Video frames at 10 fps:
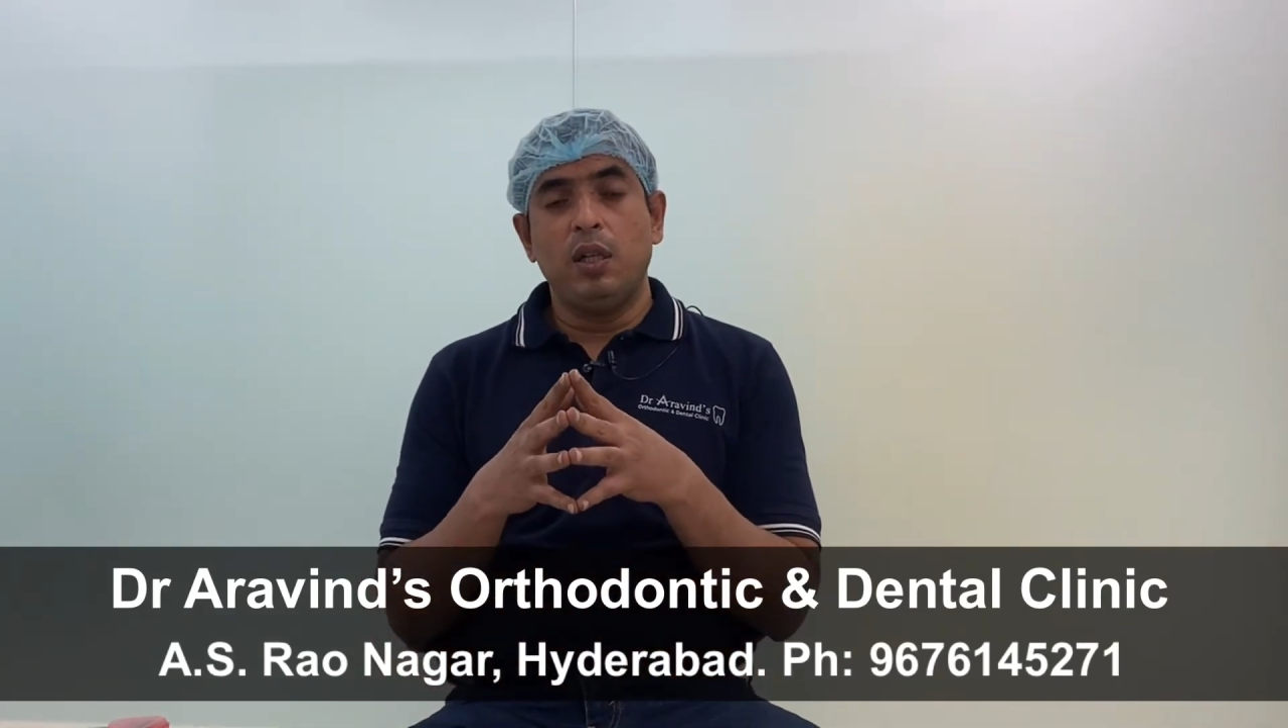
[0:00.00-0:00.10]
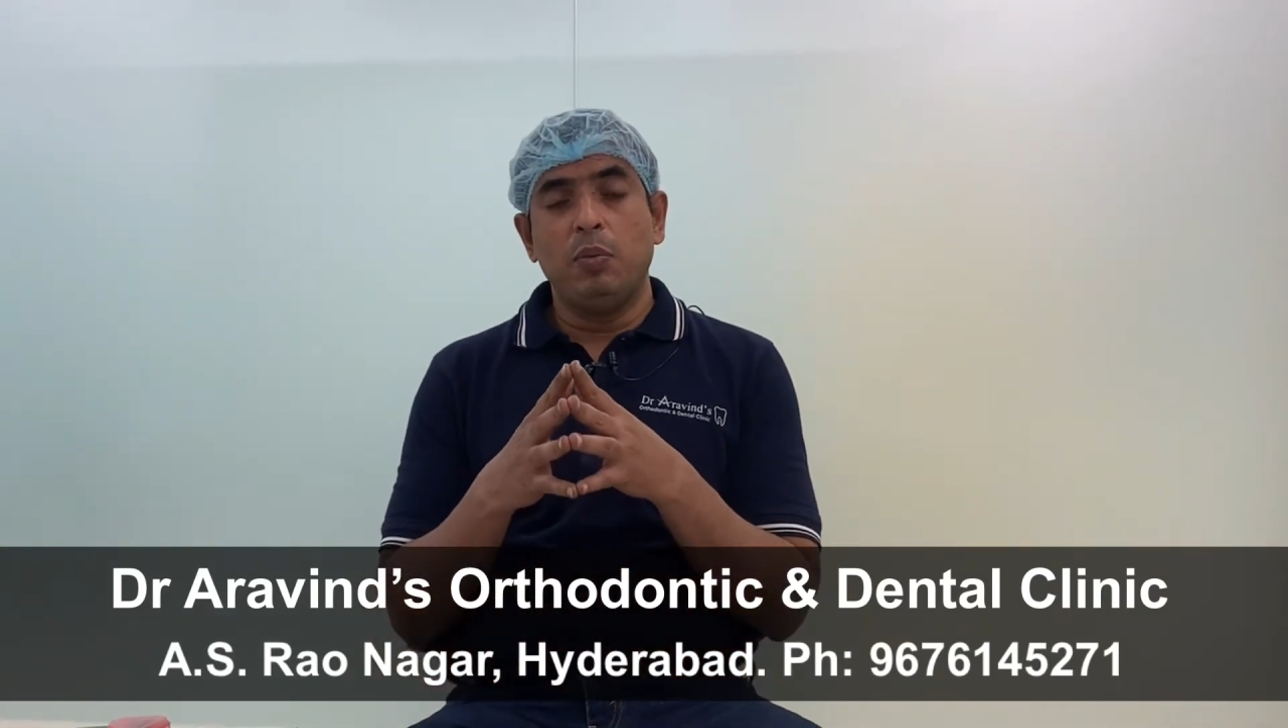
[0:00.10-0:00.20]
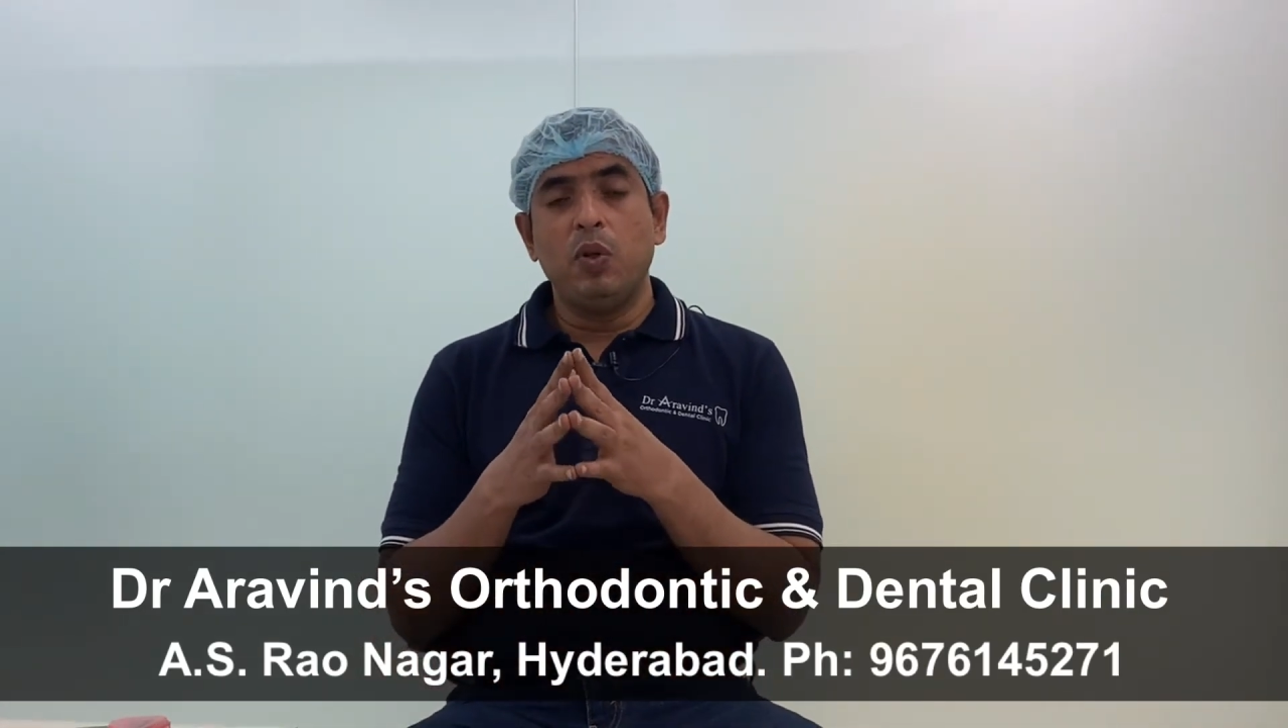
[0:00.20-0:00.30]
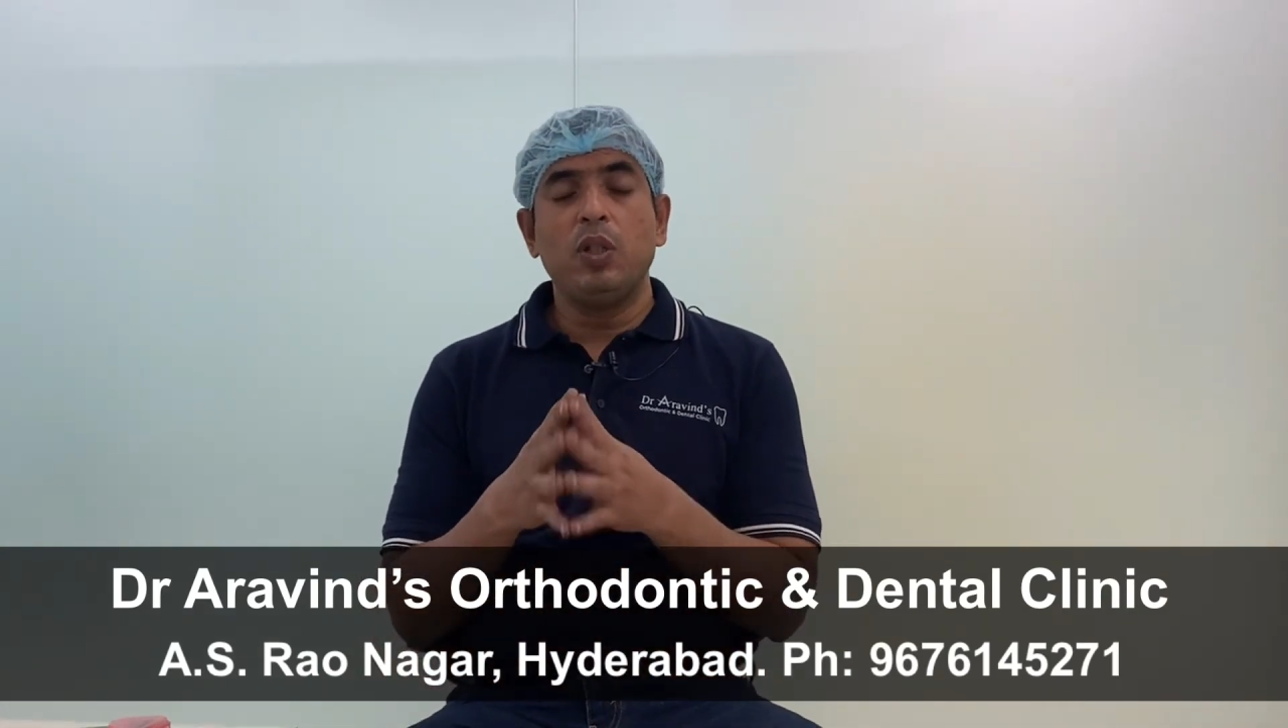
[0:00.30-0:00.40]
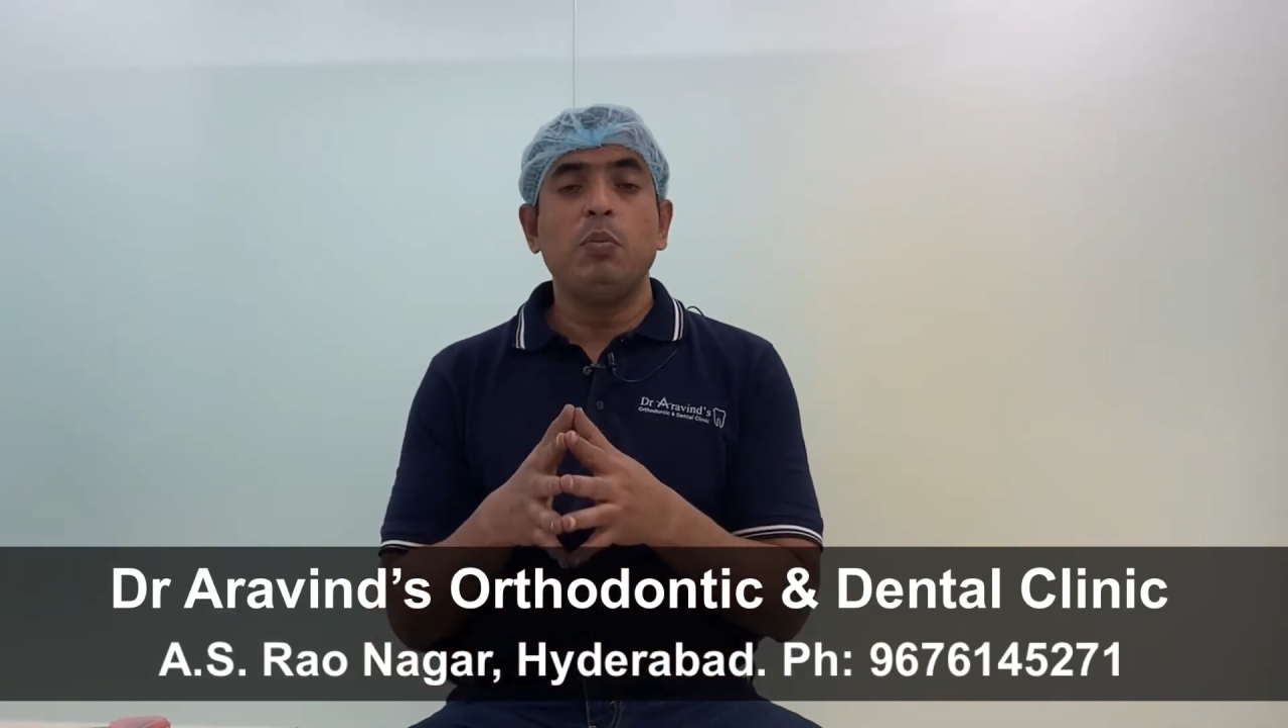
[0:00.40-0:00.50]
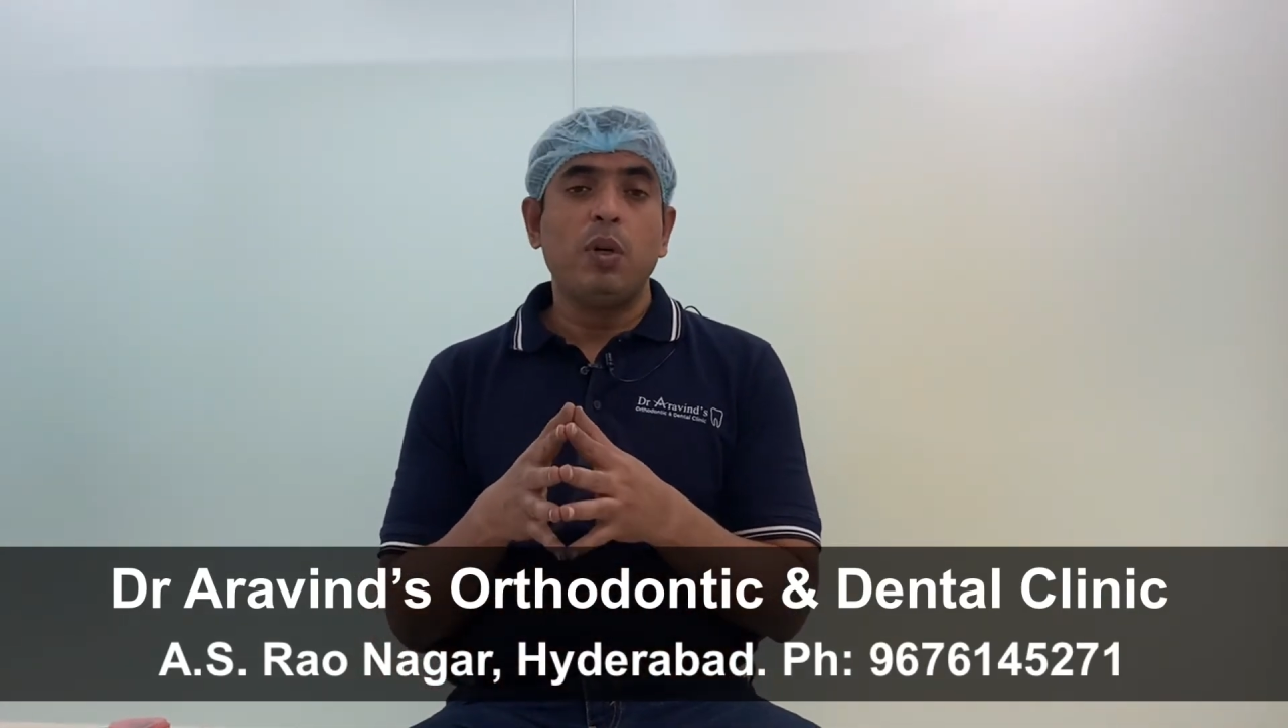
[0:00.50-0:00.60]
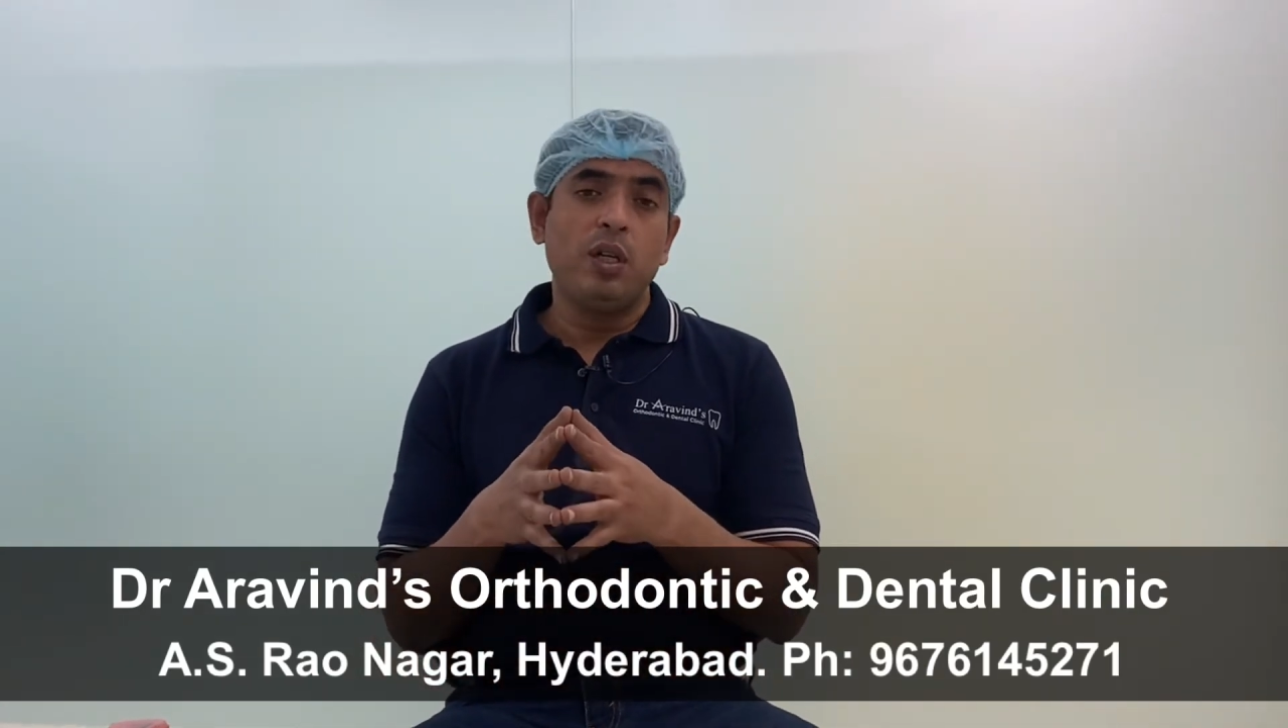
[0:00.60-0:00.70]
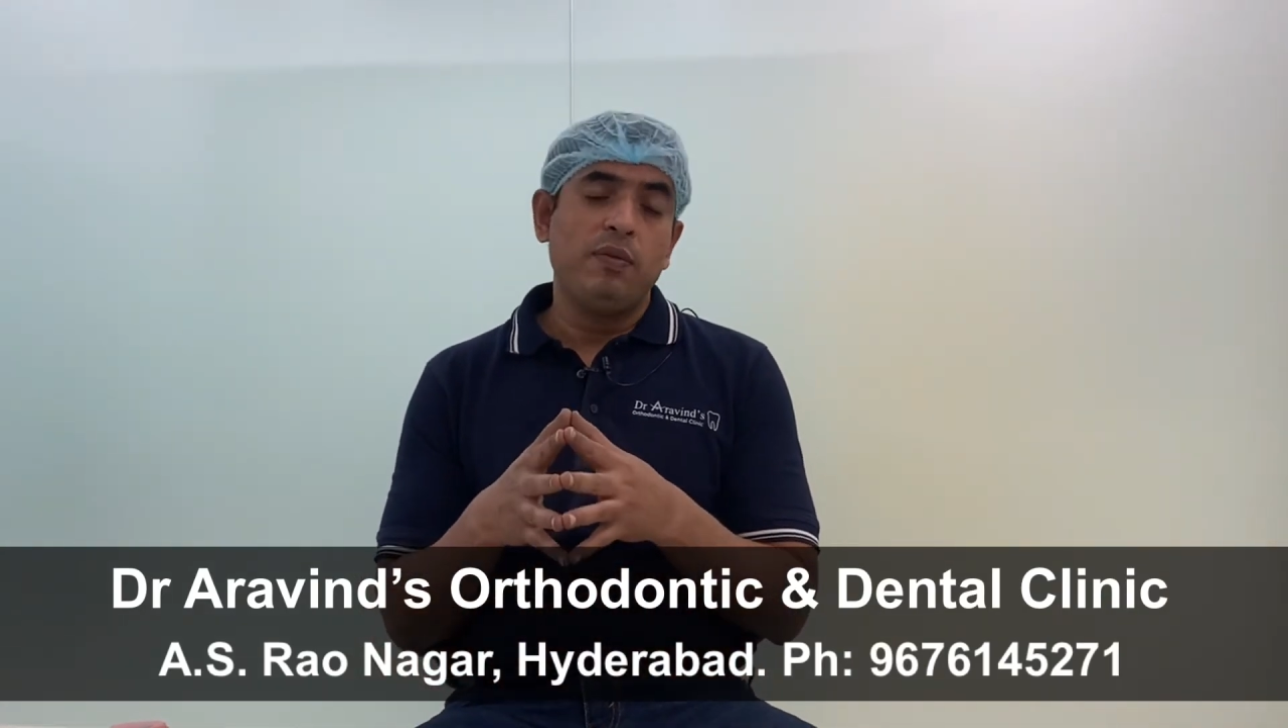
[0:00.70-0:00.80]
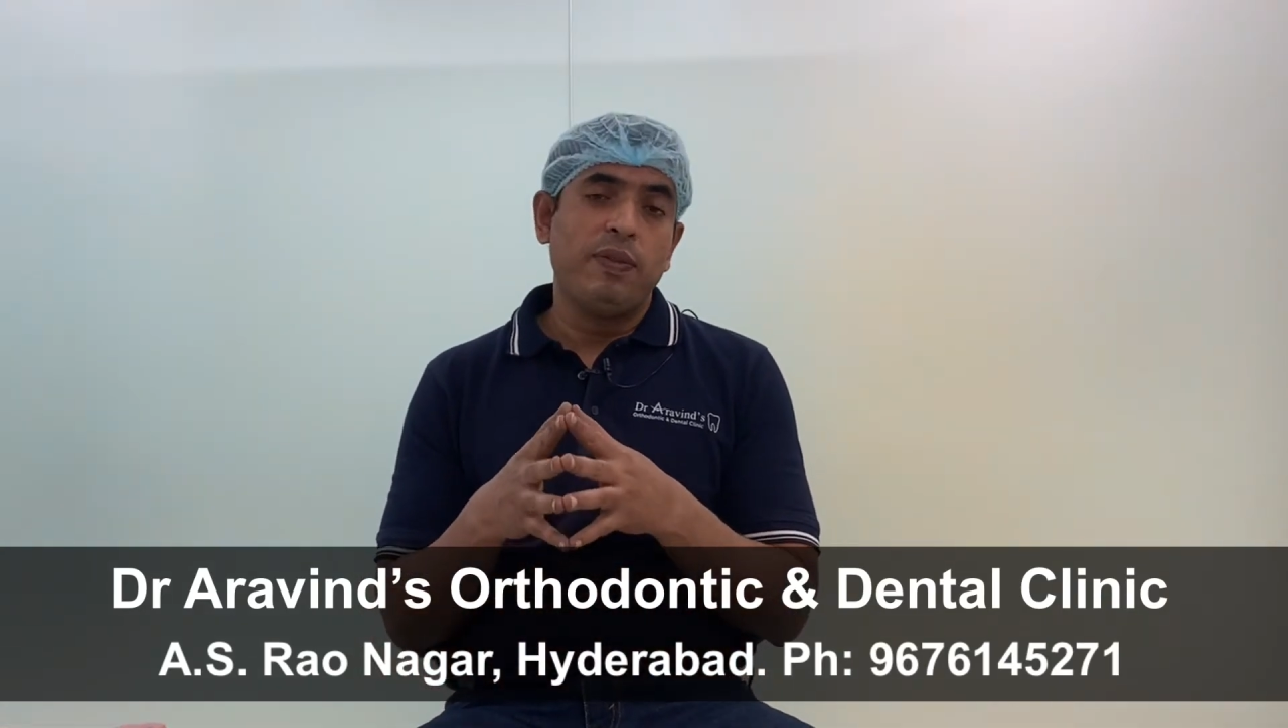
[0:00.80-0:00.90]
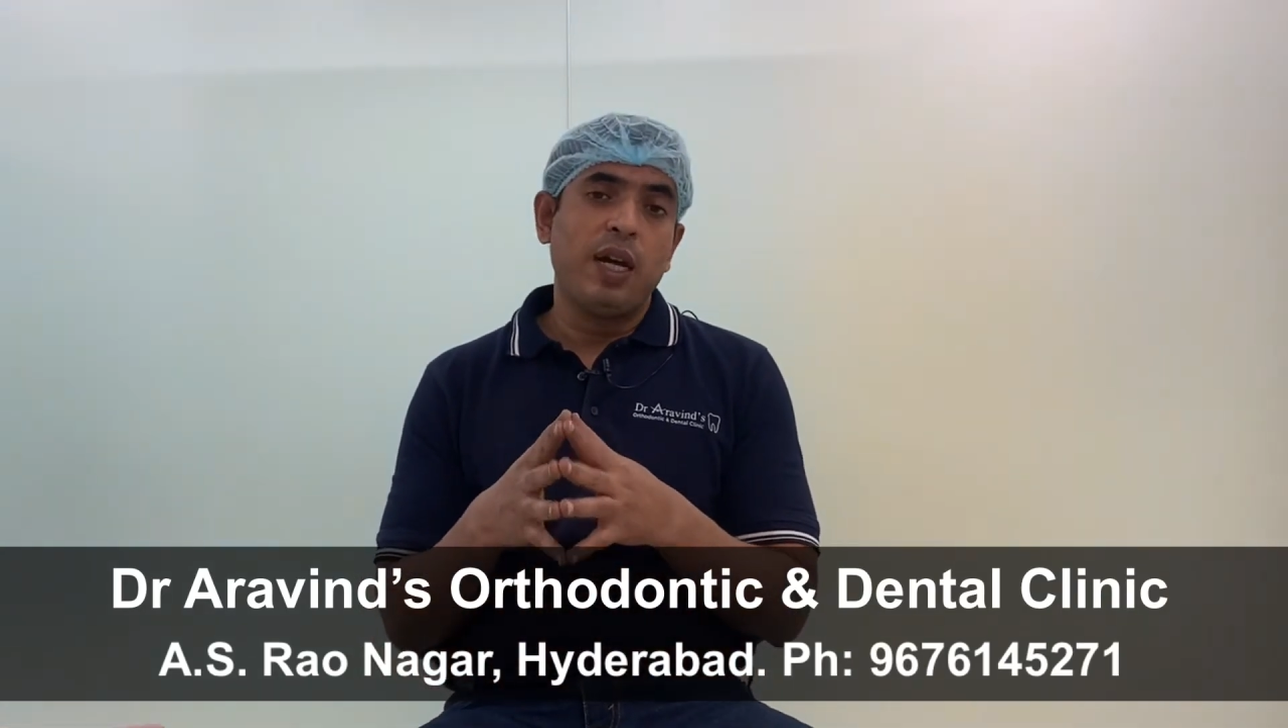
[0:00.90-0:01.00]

the most important